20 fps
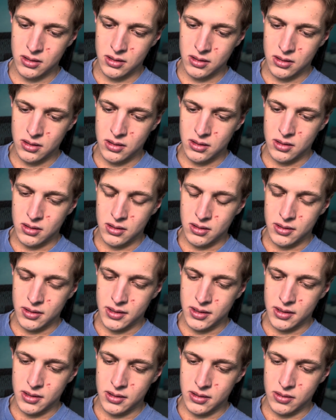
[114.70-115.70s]

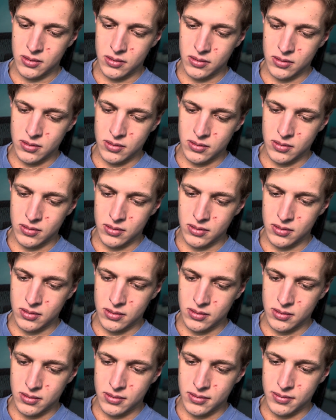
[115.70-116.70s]

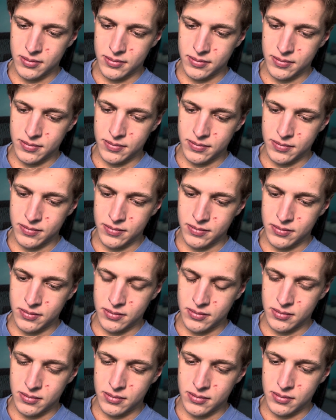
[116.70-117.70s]

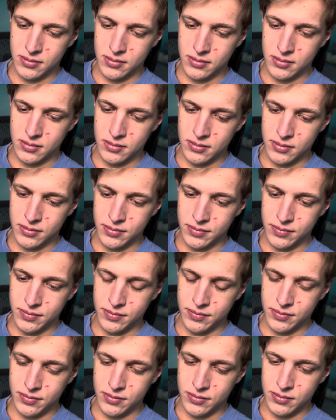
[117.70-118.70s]

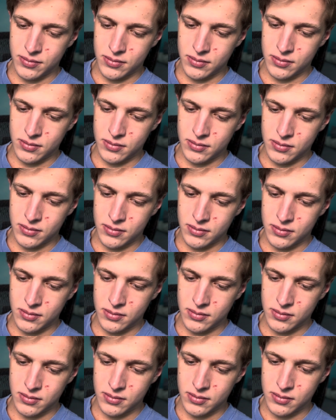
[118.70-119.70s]

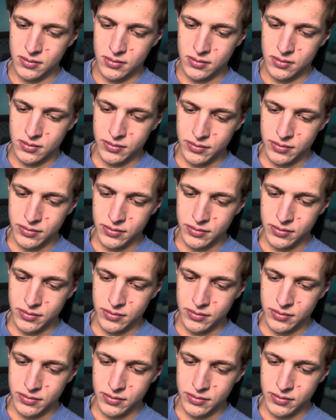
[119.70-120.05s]
Nobody speaks.